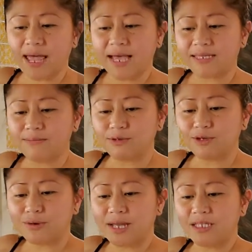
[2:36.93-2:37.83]
as I'm
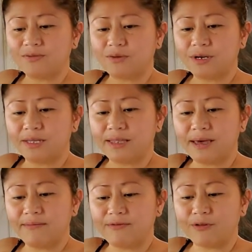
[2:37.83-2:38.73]
transferring
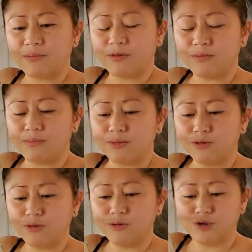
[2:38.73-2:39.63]
them from the
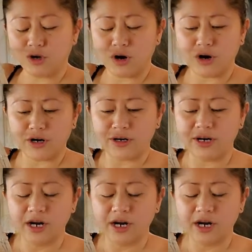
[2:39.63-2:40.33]
brew jar